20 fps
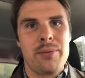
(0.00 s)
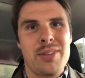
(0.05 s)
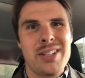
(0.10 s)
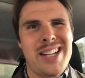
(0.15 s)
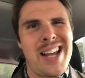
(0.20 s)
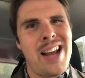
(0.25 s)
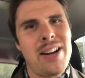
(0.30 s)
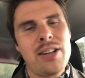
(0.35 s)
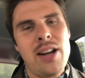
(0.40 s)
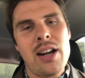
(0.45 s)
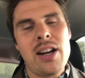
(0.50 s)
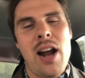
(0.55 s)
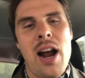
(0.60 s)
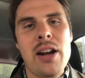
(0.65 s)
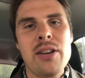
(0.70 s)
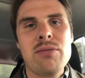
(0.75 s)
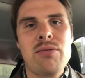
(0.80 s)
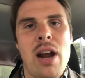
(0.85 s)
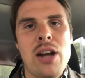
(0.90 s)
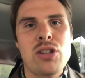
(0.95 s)
Because
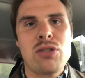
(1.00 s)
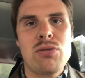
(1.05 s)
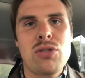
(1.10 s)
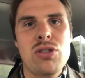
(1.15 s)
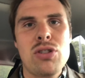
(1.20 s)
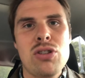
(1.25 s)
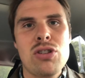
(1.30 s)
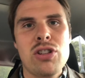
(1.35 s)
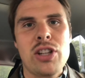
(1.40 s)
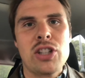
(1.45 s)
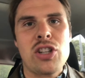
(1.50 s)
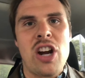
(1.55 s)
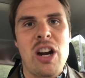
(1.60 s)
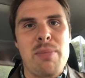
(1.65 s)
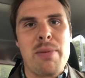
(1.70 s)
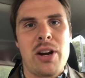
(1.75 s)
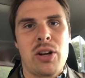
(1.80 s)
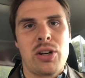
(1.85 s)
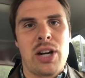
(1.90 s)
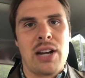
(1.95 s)
I usually
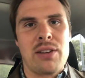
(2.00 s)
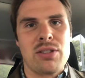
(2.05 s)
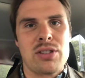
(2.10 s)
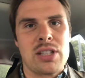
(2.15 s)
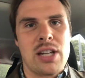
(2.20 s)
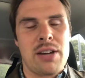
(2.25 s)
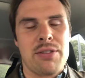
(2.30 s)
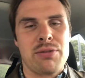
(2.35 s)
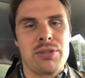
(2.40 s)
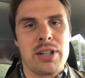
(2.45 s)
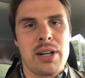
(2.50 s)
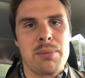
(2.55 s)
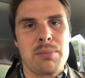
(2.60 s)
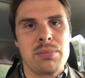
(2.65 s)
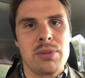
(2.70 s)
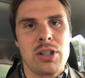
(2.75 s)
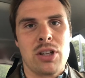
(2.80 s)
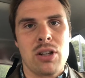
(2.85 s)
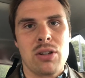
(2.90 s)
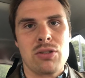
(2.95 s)
talk about creative stuff when
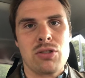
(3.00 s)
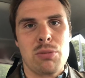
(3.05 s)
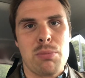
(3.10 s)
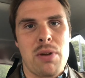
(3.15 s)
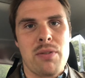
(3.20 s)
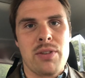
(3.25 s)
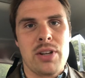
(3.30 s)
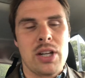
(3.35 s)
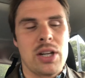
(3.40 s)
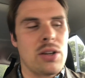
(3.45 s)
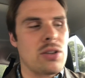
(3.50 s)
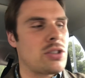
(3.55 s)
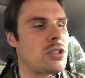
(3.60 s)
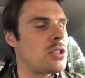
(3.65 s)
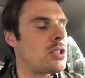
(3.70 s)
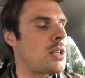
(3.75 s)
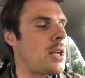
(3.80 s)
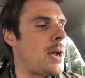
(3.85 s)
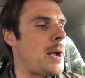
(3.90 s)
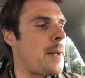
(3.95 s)
I'm, you know, doing my
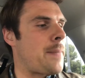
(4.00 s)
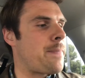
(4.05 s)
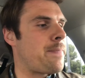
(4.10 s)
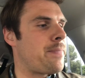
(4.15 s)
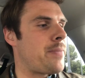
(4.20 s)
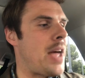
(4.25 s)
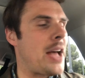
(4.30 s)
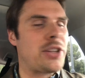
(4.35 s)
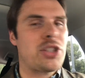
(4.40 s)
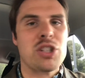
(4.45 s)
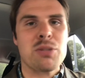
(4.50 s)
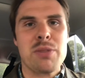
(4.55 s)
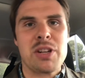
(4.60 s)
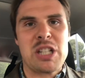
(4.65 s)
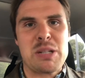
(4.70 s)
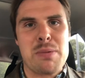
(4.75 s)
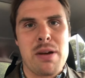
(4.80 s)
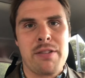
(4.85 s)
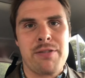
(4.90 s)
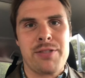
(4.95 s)
videos. Not so
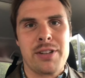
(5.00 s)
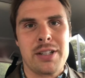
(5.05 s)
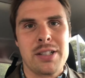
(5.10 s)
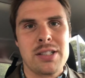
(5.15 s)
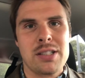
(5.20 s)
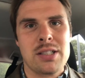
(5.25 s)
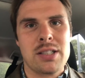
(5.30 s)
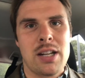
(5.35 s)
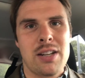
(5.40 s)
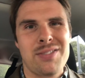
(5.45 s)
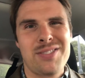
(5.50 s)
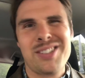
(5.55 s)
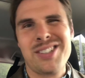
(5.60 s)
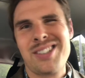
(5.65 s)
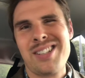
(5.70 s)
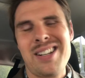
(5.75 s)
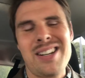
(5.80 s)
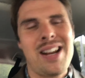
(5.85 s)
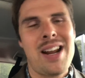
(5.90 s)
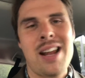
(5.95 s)
much about fitness stuff.
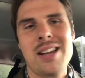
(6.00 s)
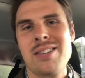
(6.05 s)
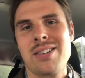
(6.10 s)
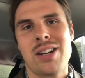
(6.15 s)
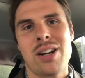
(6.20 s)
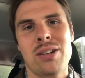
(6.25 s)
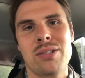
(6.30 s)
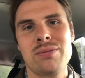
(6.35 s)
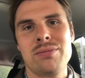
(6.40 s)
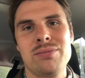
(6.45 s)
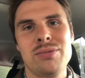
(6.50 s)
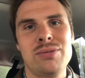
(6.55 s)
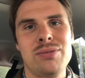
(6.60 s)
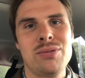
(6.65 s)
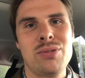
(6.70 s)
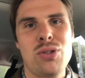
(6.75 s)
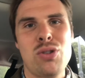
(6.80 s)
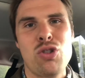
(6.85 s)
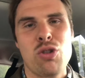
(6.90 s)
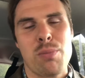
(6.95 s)
Because, you know,
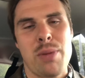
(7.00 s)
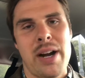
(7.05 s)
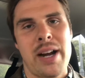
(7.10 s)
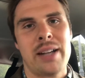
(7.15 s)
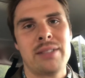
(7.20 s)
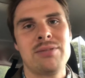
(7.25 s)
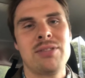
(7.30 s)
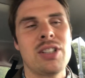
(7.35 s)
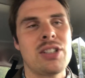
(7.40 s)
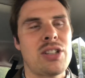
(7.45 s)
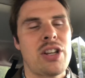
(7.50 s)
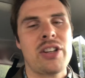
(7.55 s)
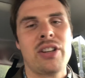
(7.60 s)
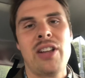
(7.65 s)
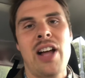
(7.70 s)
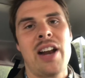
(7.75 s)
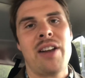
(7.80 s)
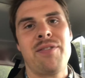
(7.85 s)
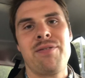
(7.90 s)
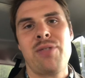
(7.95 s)
who am I? There's a
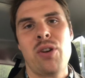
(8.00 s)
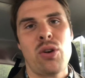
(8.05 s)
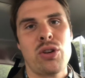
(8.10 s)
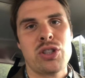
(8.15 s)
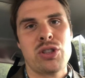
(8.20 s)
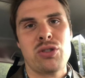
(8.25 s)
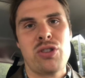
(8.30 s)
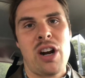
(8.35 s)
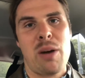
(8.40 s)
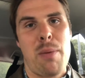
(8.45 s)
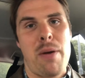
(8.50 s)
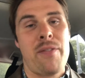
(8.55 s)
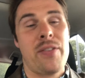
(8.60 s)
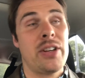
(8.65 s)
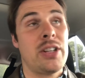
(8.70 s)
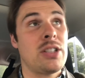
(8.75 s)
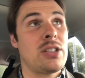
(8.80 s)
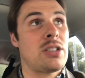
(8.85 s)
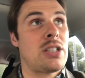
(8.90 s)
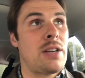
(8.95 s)
lot of folks to talk about
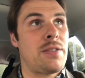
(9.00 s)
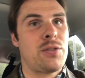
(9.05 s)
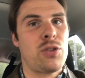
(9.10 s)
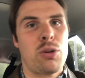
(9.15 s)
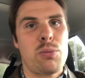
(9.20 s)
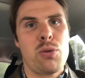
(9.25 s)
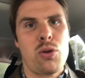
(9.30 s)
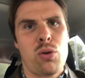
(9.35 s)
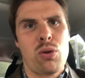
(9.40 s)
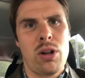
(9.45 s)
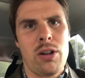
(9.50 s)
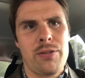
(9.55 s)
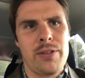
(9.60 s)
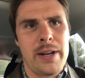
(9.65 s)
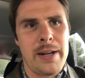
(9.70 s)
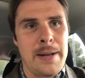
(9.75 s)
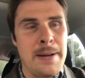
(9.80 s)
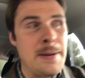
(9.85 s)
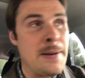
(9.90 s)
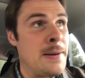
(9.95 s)
fitness stuff who are more
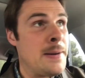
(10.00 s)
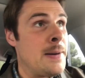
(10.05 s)
qualified.